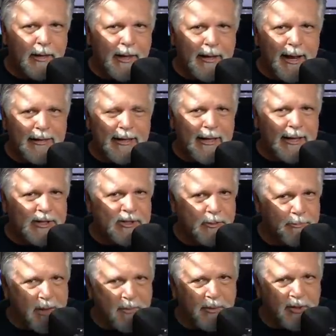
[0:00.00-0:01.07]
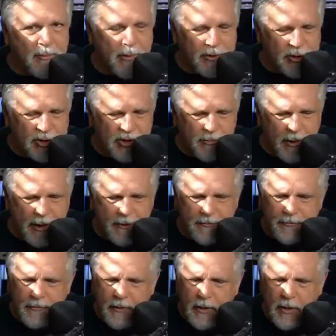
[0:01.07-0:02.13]
and I can get some people to participate,
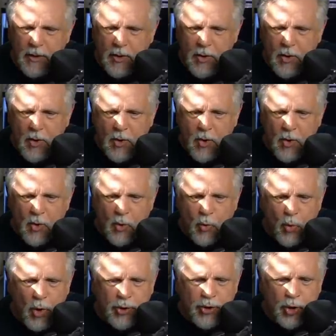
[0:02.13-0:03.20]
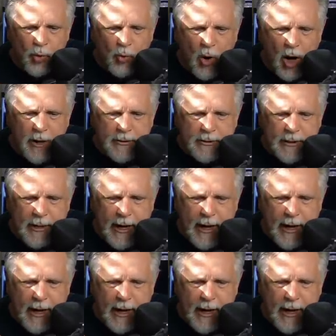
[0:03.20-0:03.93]
would you want to